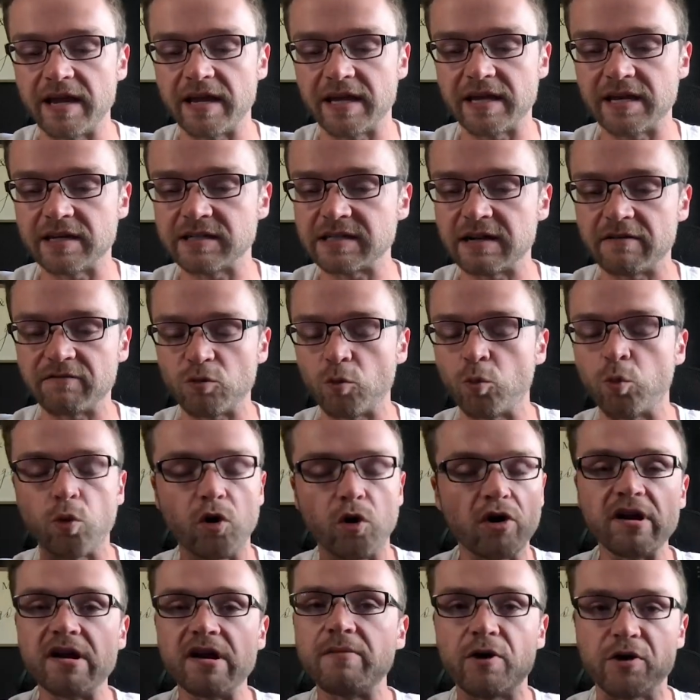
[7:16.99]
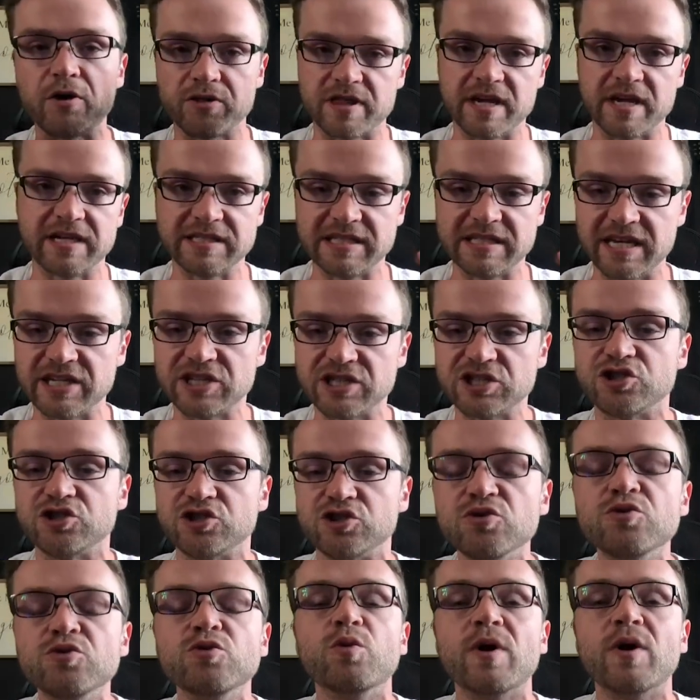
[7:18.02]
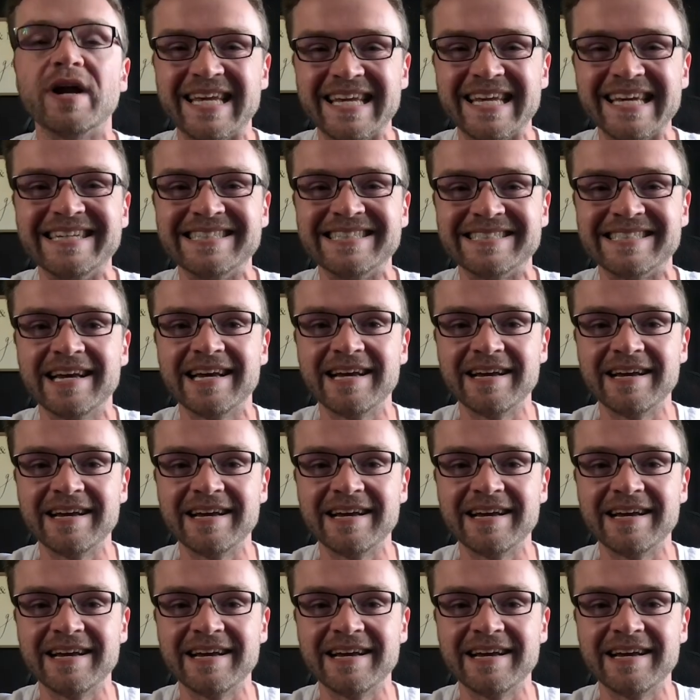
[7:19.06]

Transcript: Like he doesn't have to worry about things. He can just do what he's